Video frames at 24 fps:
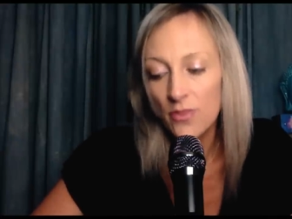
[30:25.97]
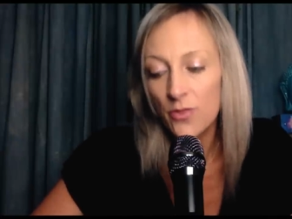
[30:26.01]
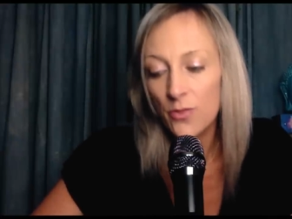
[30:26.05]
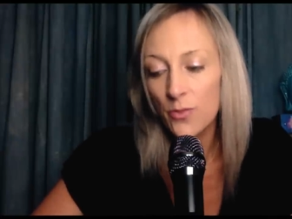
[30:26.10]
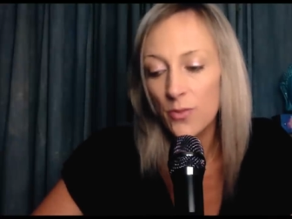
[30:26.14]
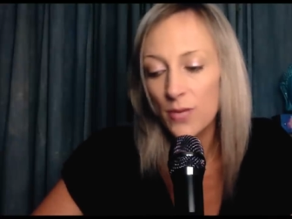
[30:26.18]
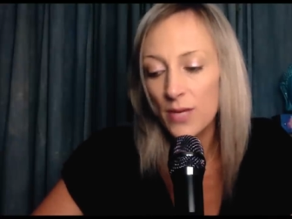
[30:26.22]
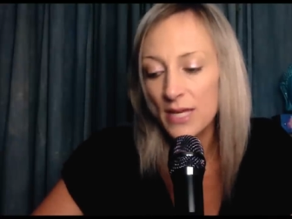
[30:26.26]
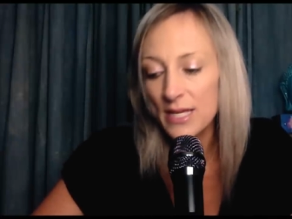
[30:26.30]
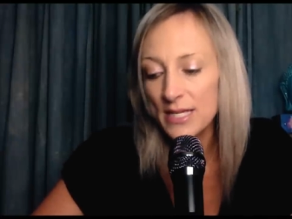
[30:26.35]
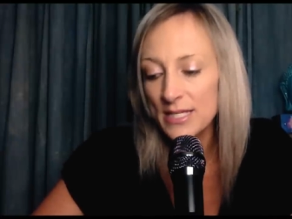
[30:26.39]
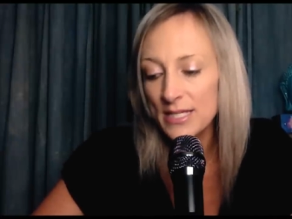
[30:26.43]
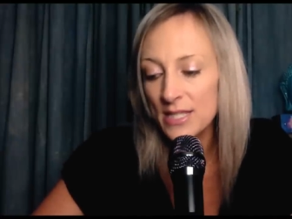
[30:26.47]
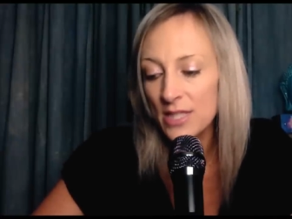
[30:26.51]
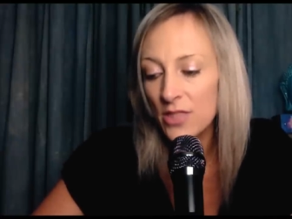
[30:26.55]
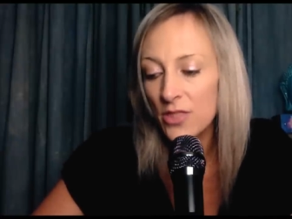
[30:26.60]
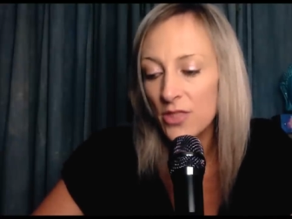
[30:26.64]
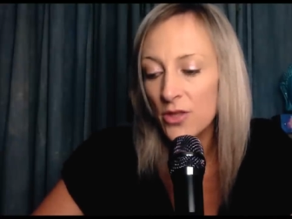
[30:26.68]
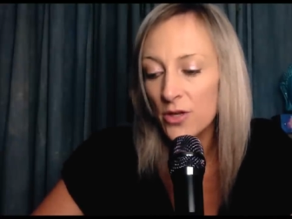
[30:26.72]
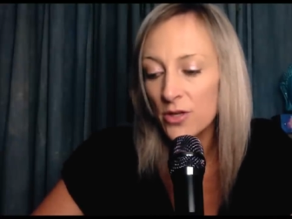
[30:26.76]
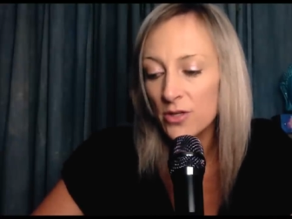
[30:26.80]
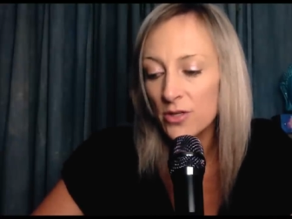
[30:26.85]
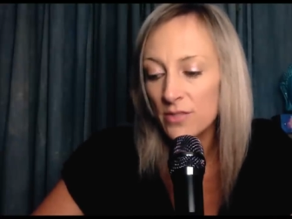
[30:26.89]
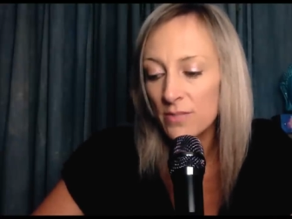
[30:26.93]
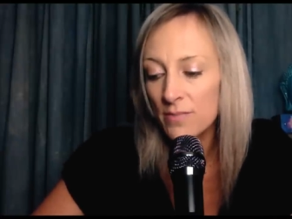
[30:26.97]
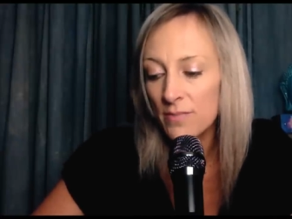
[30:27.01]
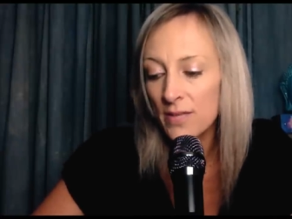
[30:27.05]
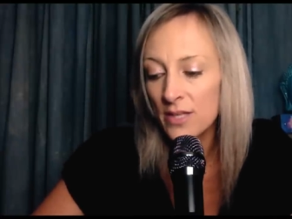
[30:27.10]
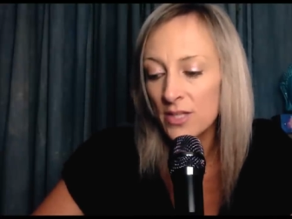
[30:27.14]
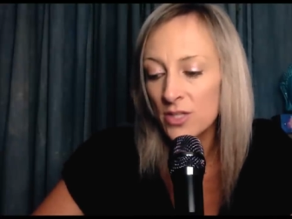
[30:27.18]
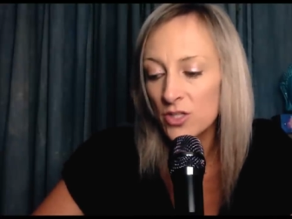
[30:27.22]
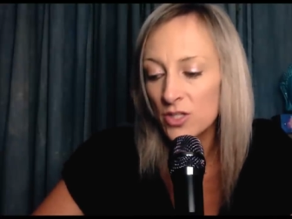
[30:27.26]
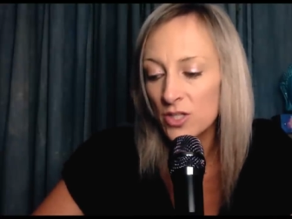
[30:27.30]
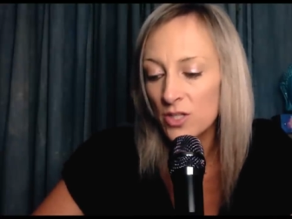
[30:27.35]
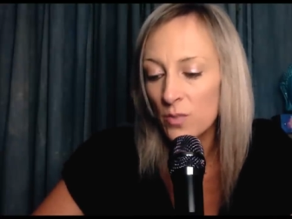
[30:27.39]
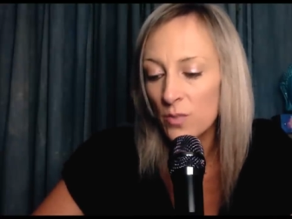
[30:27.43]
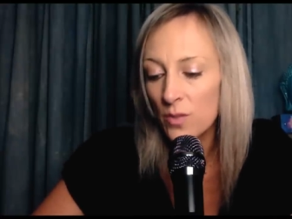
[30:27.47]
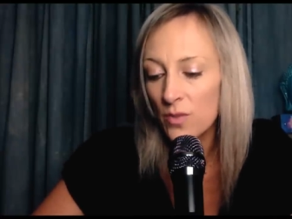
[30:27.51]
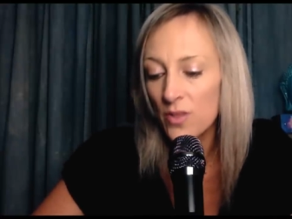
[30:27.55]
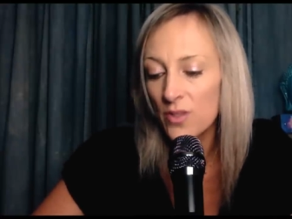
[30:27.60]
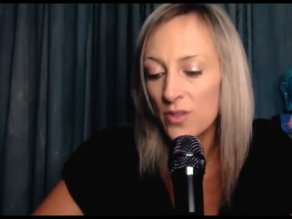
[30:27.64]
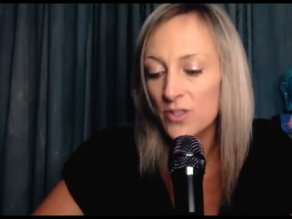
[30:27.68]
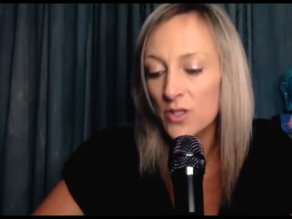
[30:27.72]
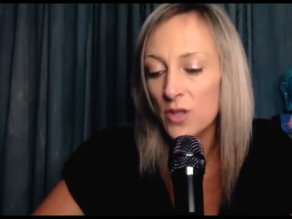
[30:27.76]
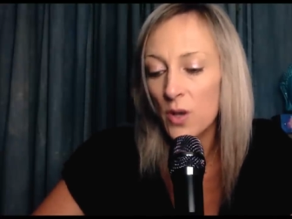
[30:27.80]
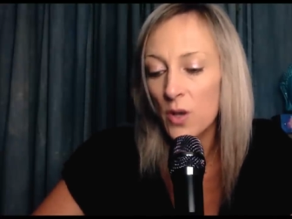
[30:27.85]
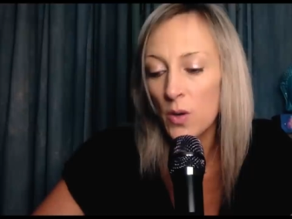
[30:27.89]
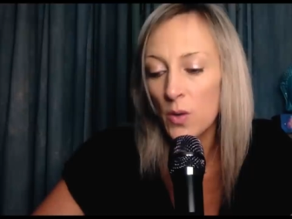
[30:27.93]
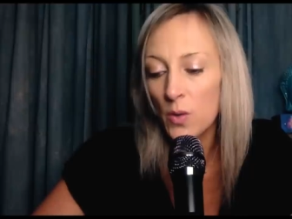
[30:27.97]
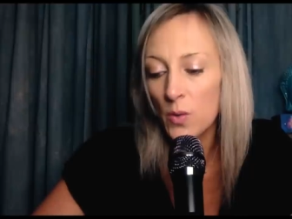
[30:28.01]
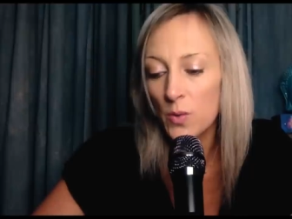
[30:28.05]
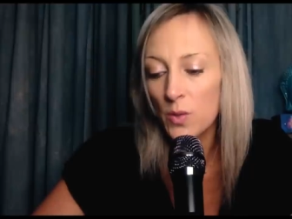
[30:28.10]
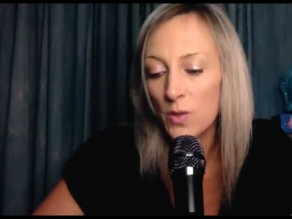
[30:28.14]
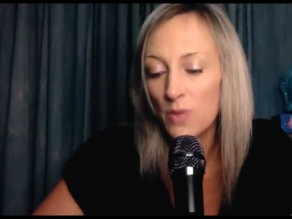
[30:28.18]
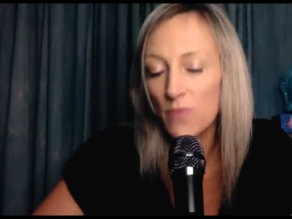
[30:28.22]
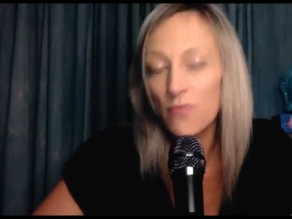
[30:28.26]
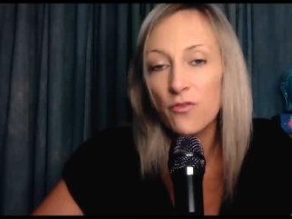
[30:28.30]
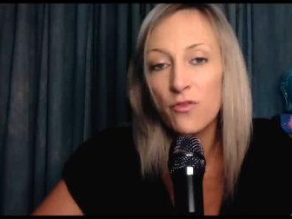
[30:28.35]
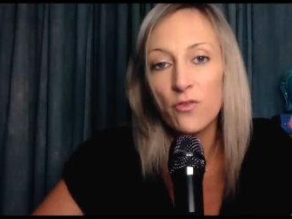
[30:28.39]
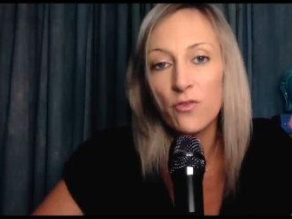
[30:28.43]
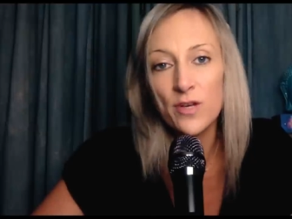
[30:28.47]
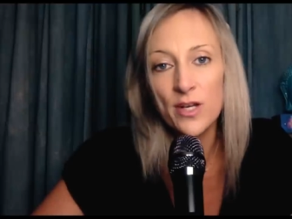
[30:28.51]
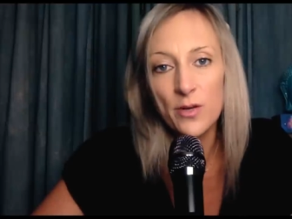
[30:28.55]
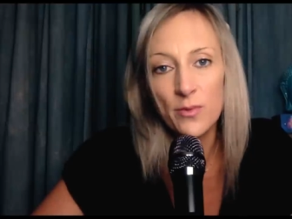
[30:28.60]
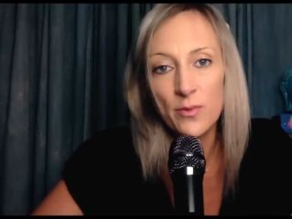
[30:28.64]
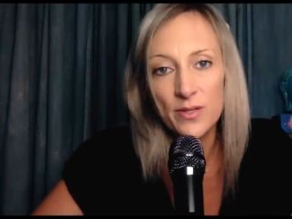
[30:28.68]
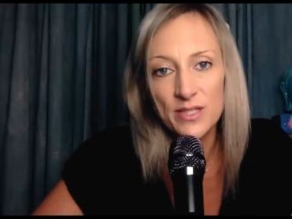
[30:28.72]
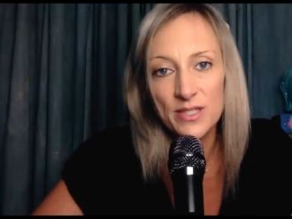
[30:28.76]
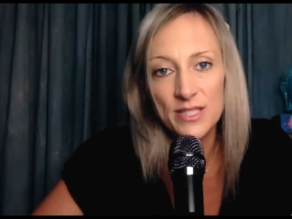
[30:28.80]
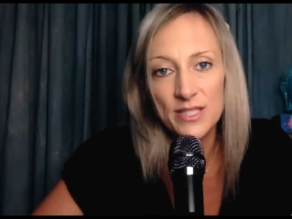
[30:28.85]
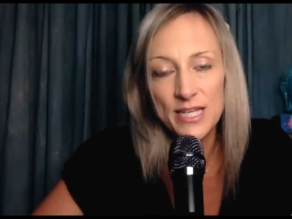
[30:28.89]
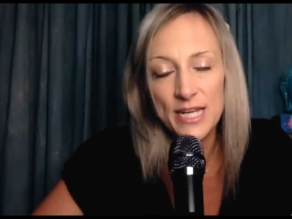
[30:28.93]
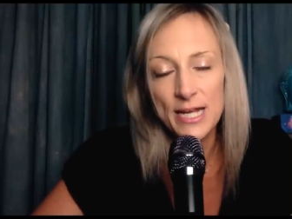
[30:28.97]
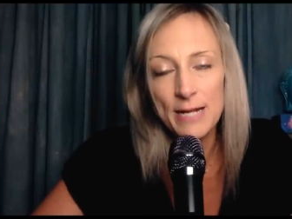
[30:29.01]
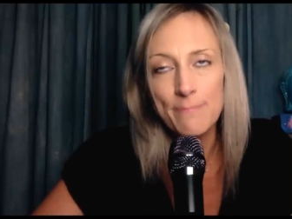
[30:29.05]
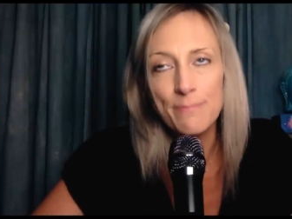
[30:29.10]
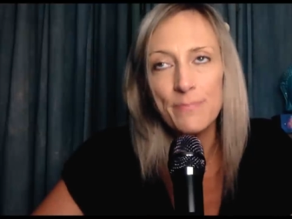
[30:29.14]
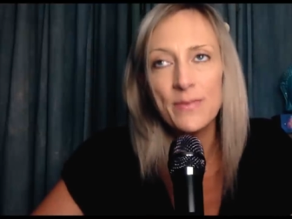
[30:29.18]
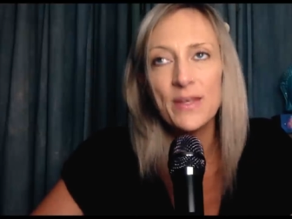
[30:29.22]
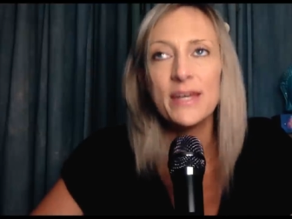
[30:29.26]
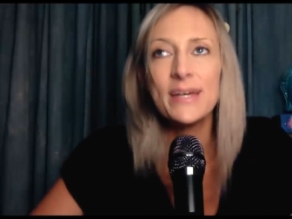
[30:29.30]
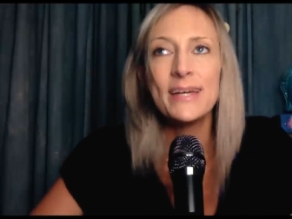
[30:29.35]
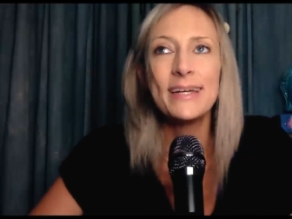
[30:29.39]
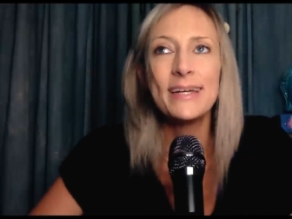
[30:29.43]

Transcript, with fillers: 3 is the third dimension with its own frequency.